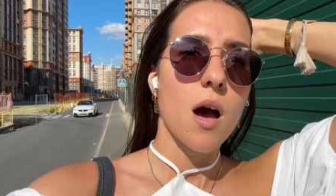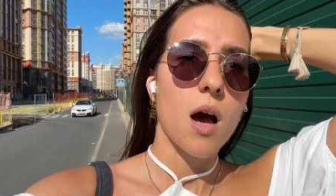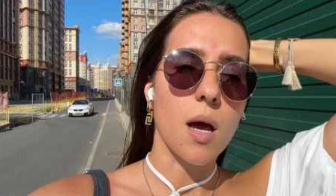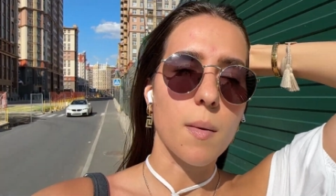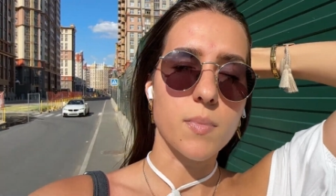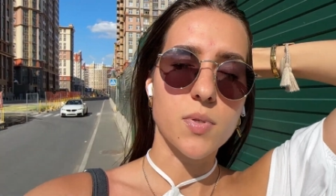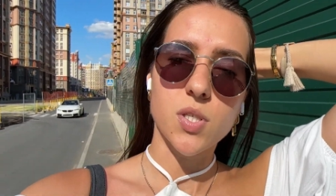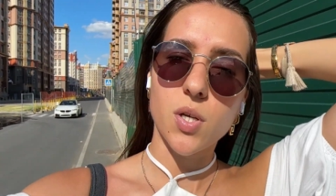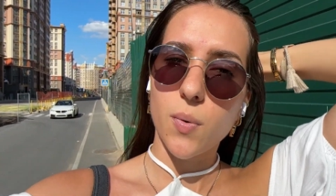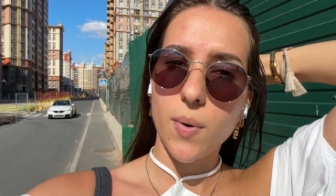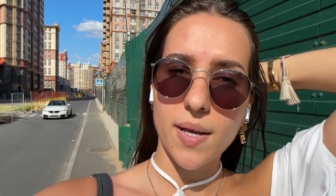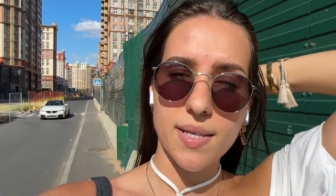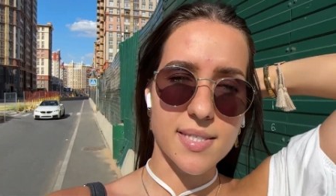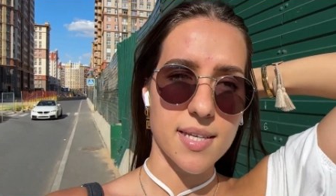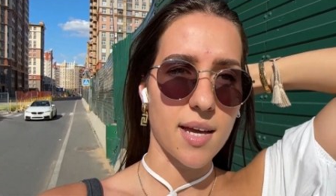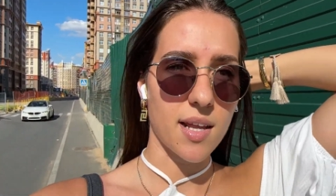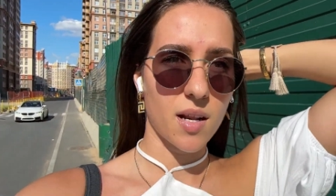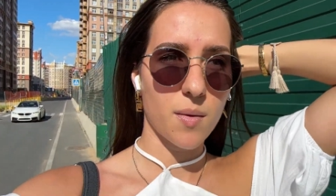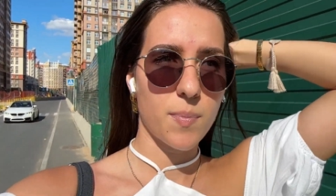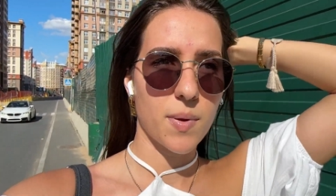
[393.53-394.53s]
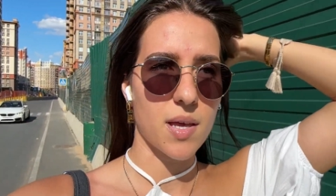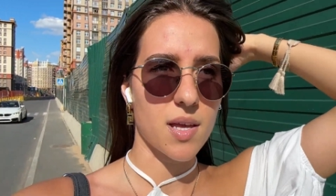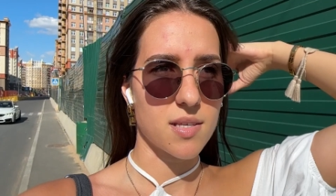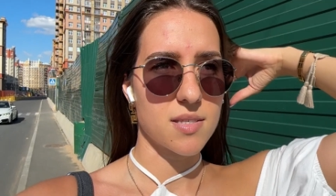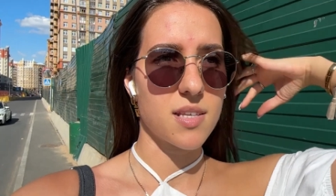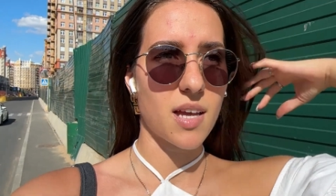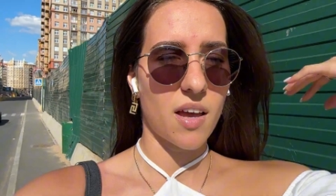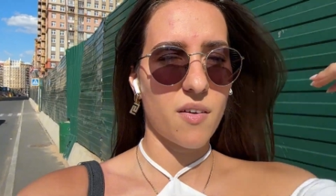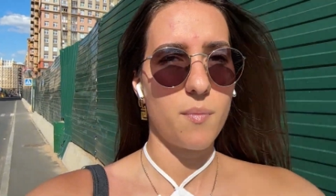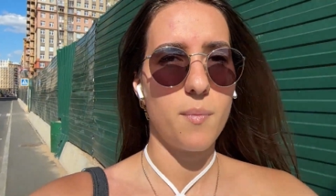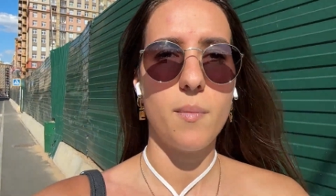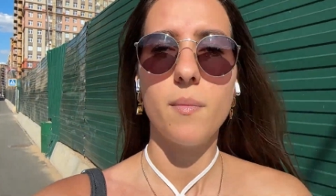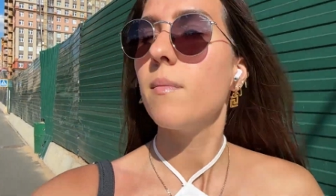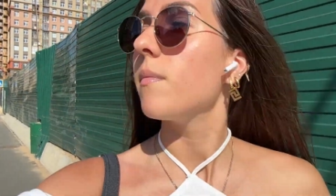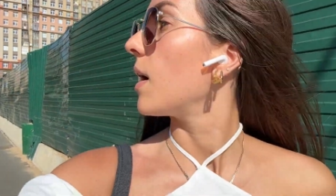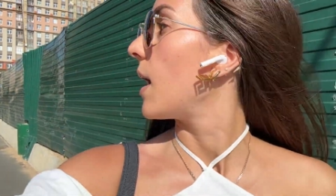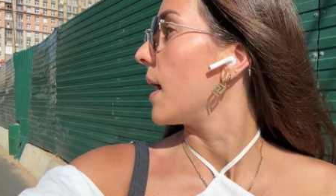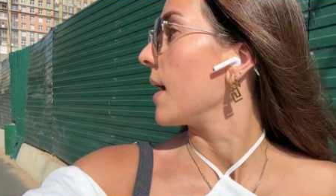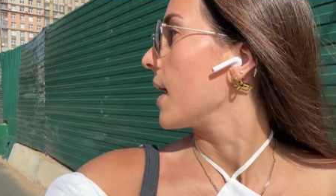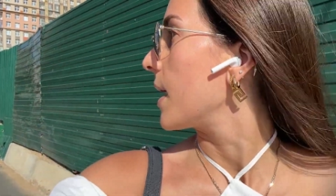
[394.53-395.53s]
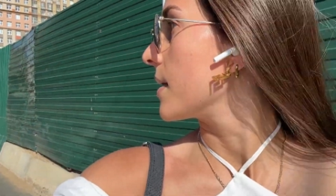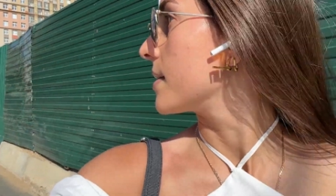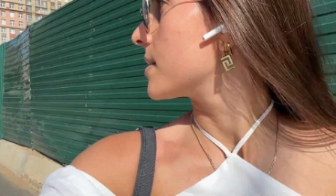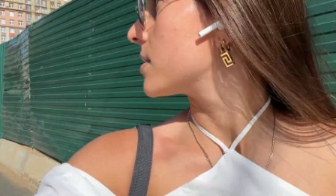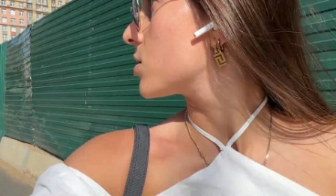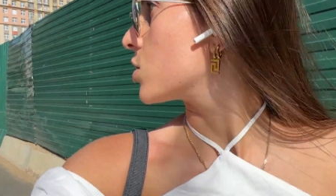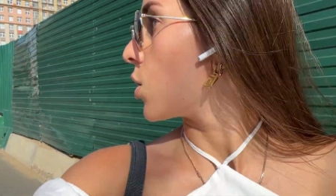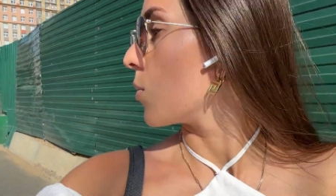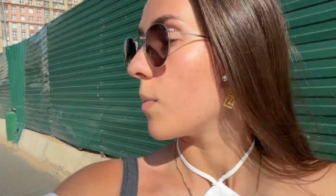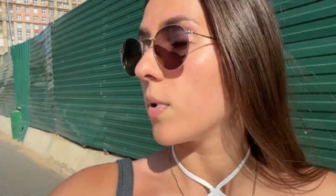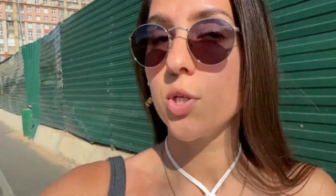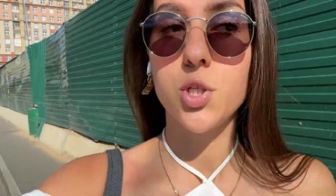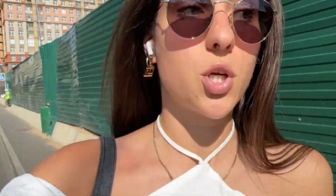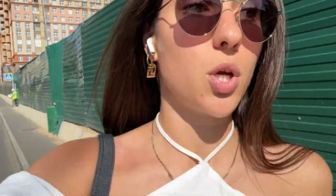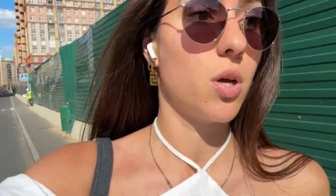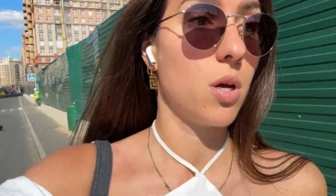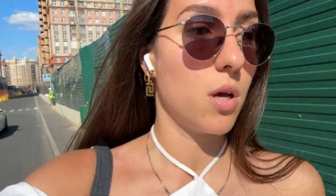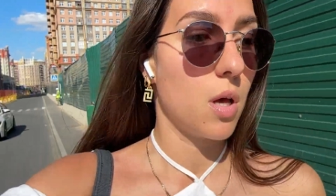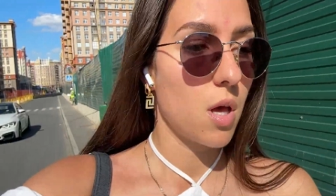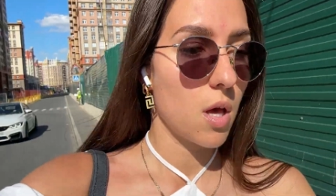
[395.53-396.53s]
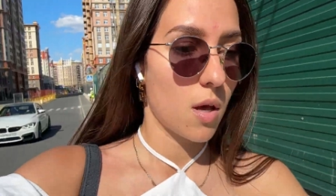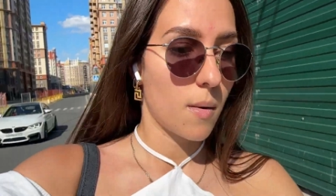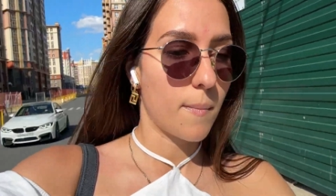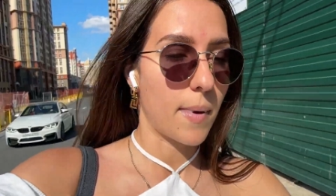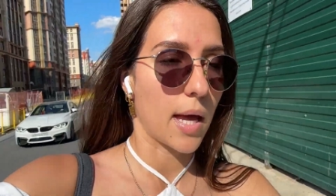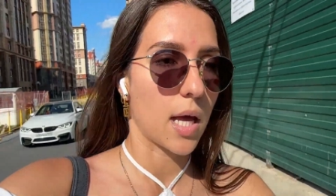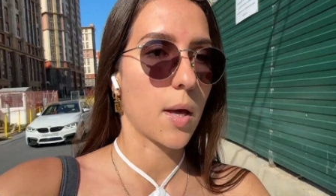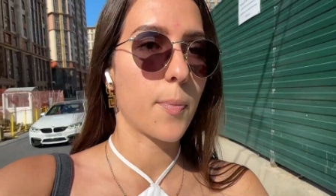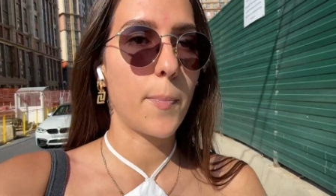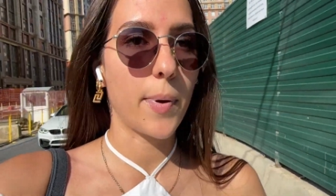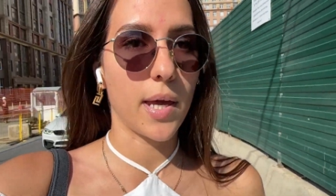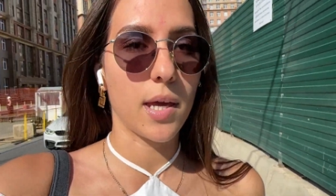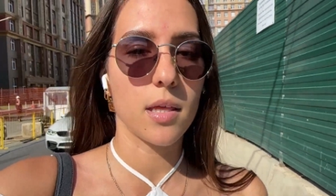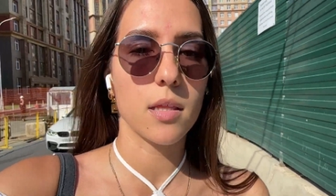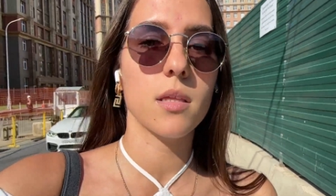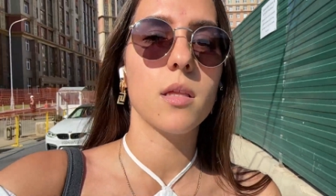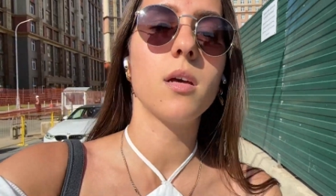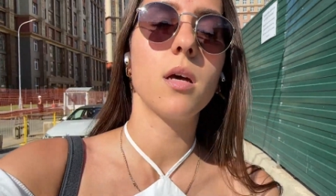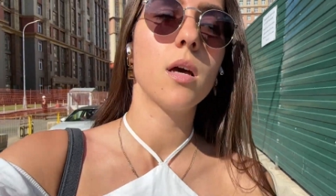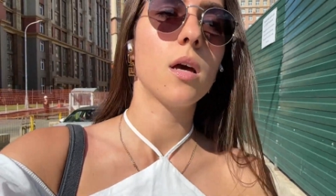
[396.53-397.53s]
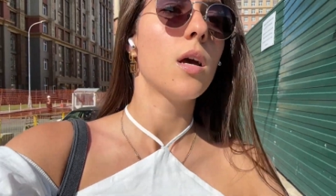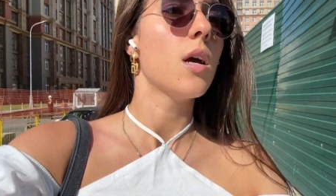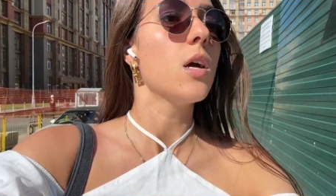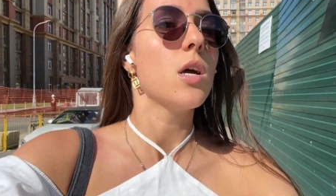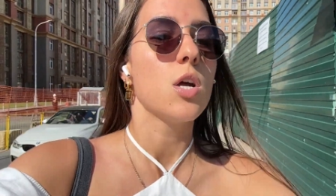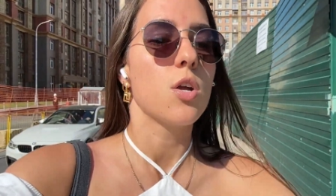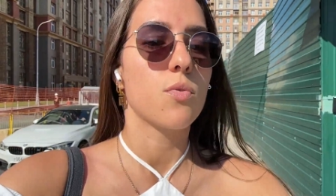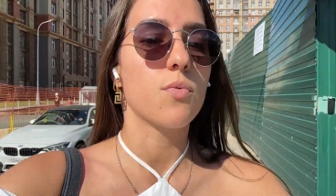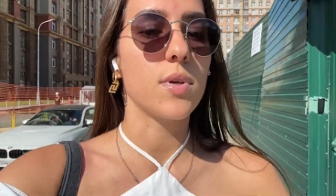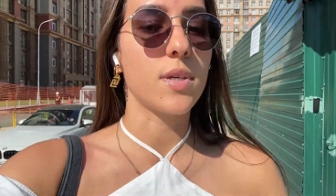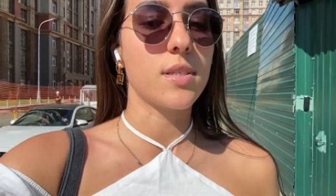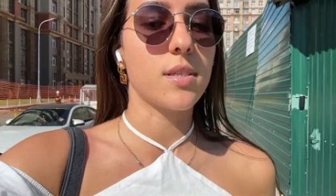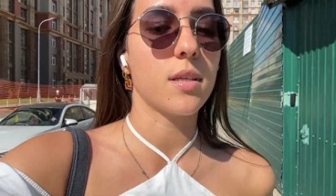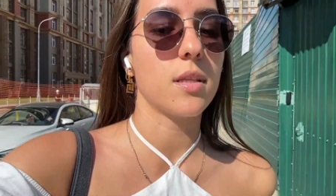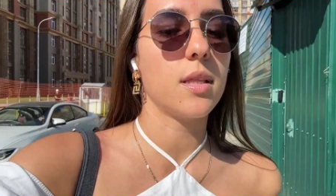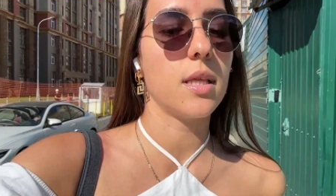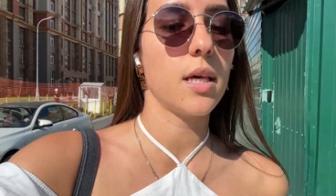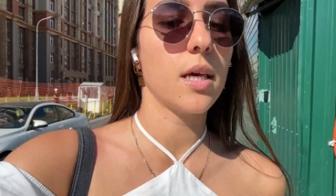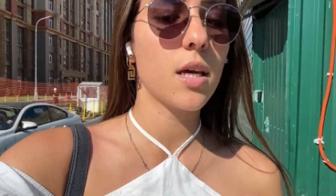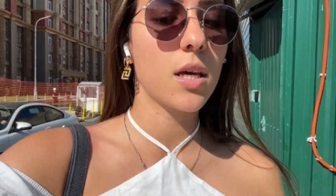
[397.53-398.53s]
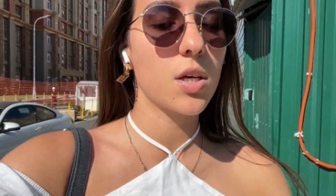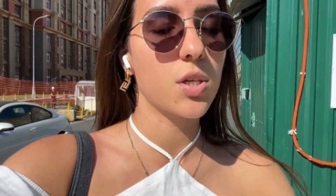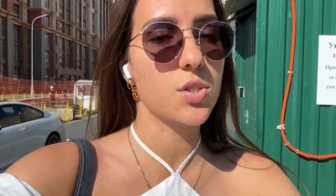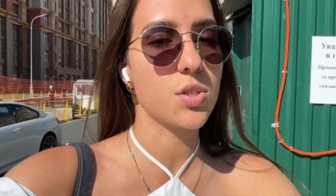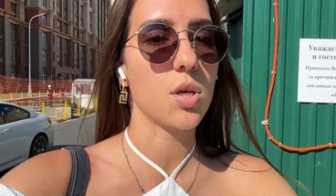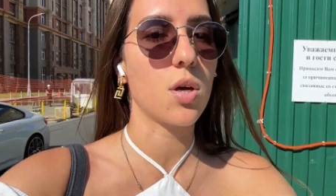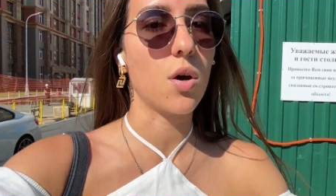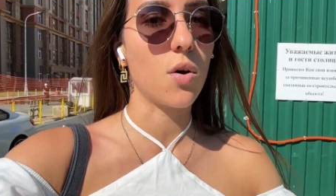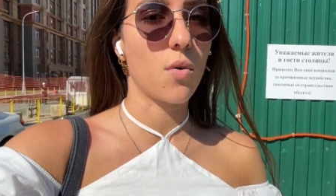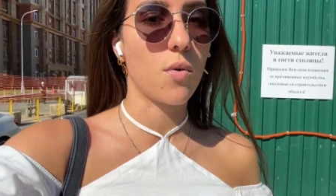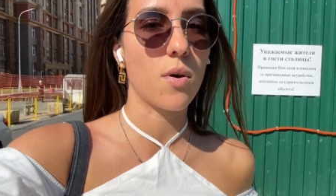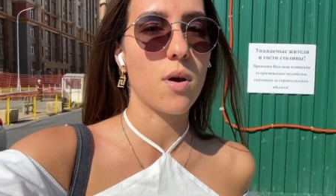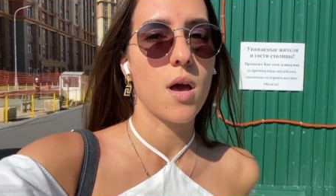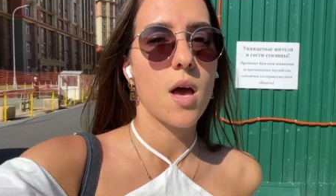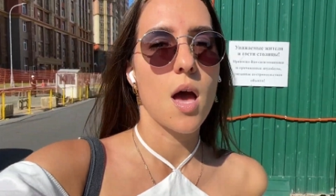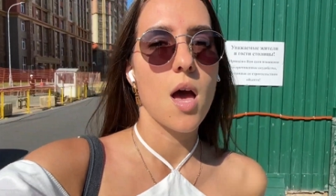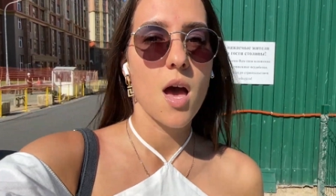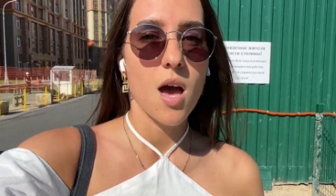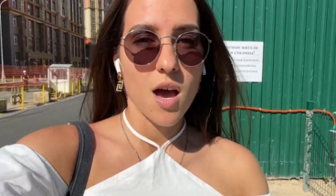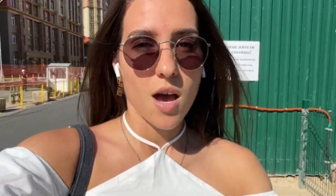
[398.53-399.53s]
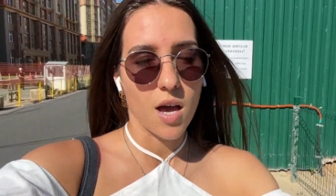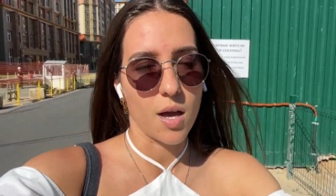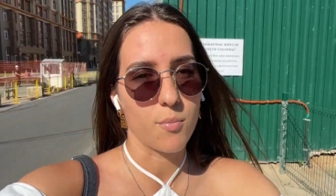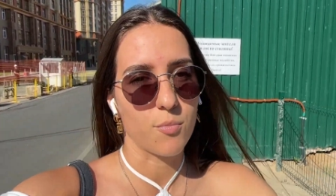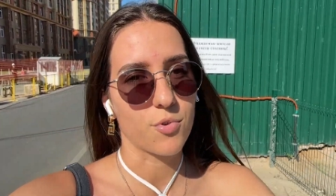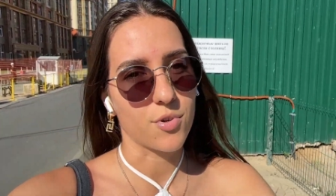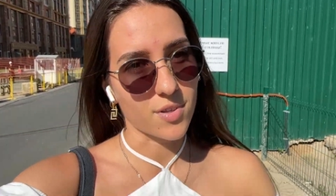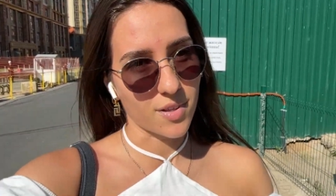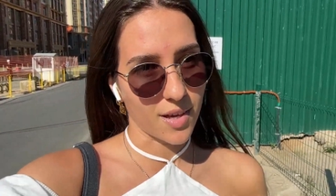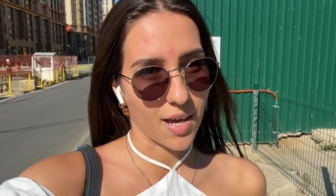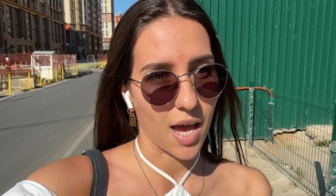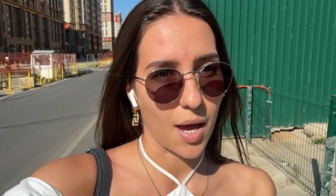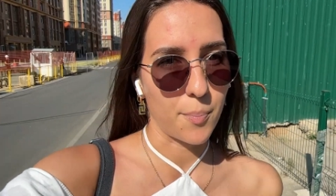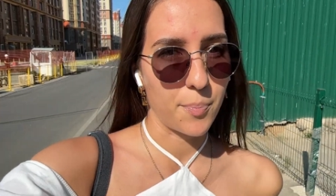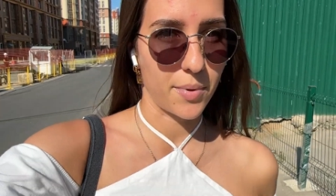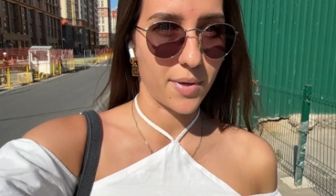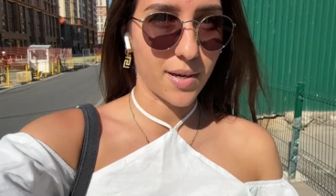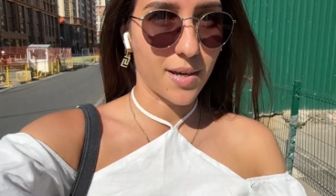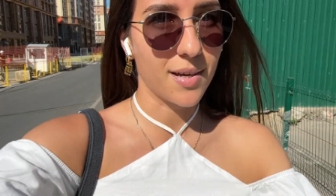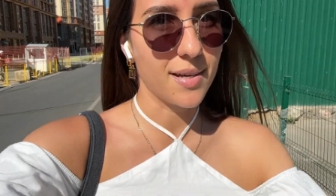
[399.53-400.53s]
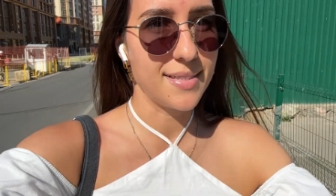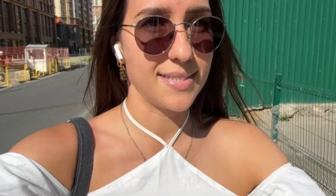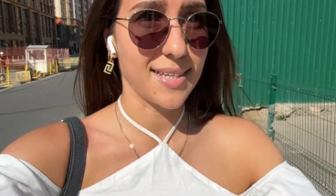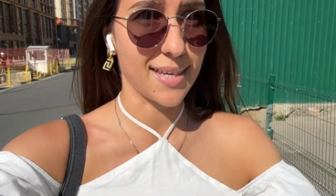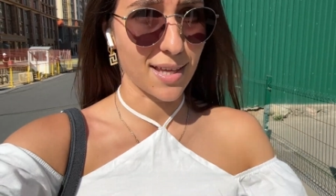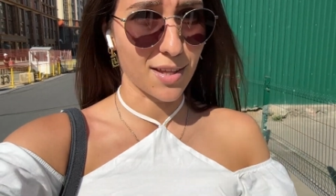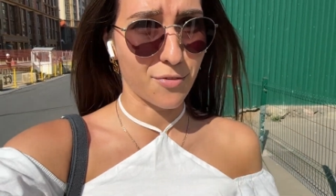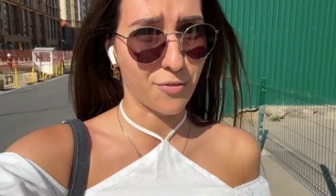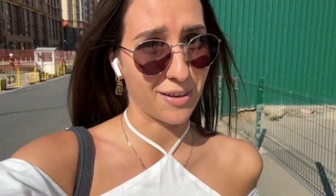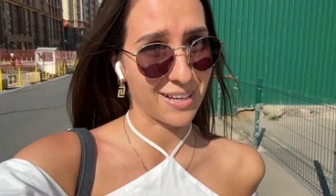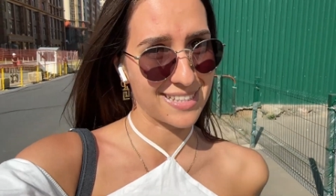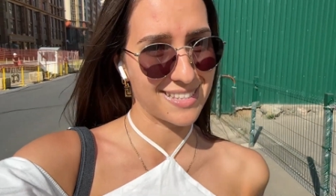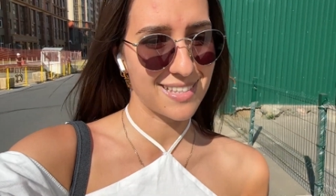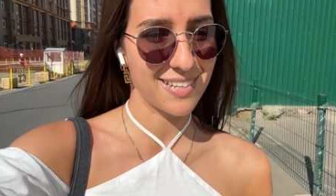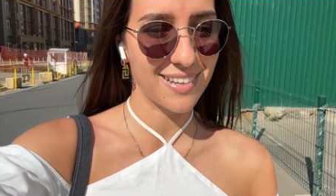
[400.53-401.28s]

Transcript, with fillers: I'm so excited because I've, I had so much back pain recently, so I'm really happy to get fixed. So